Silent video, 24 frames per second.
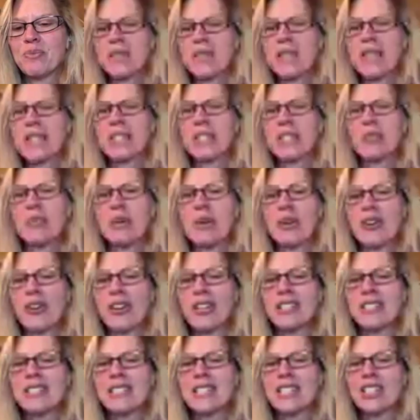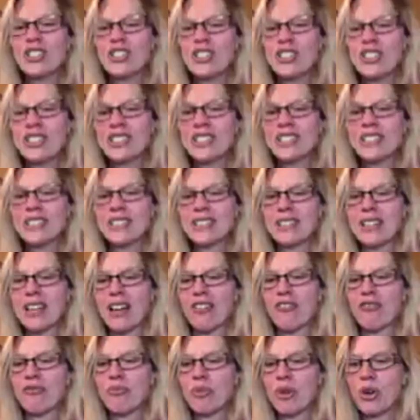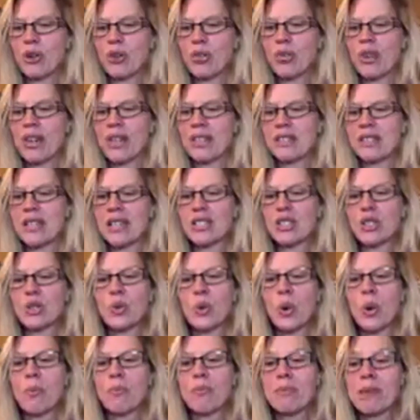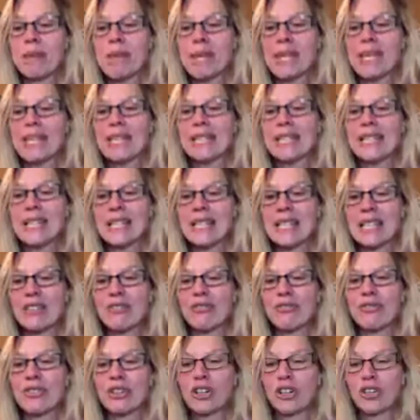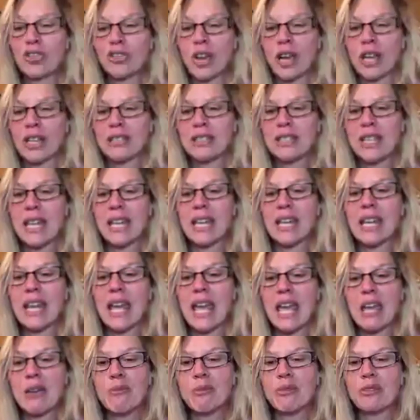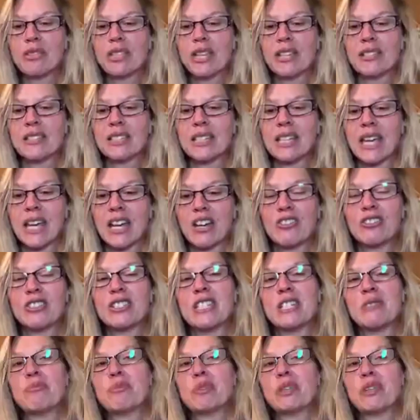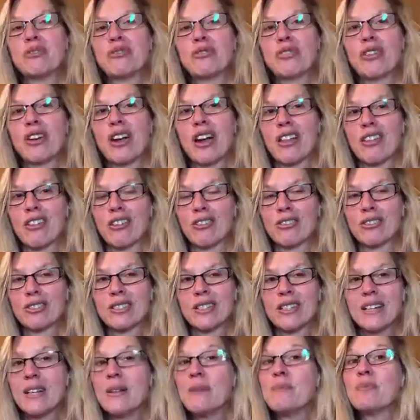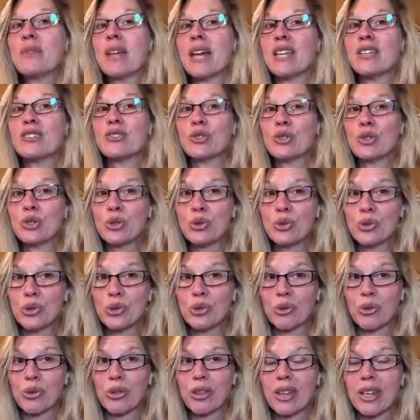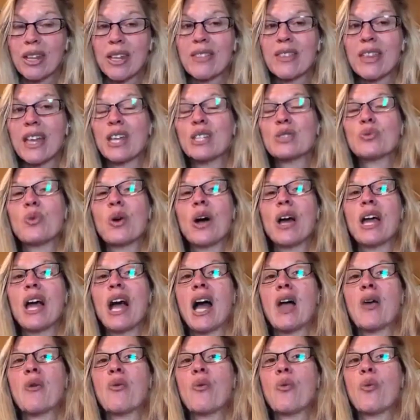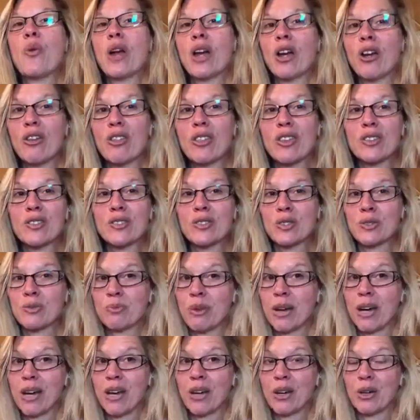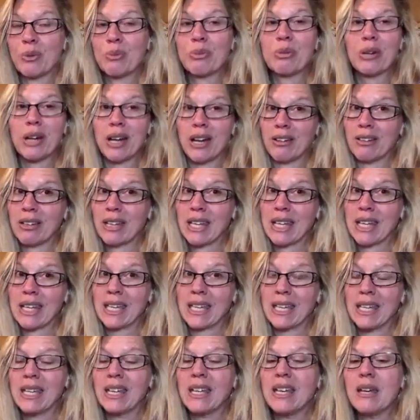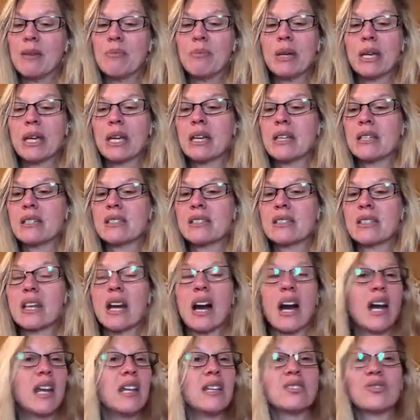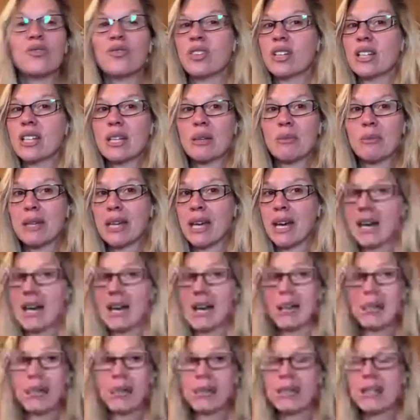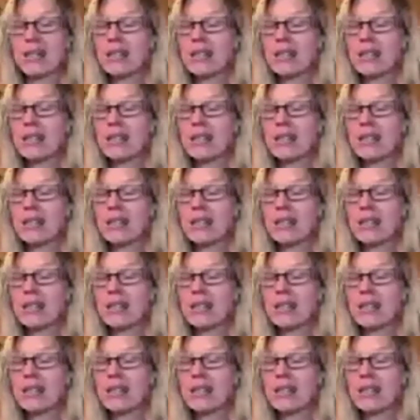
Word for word: Experiencing Jesus' love motivates us to obediently live for Christ and enables us to care deeply for others. That is the truth. That is why I wear this smile proudly, because God is filling me up.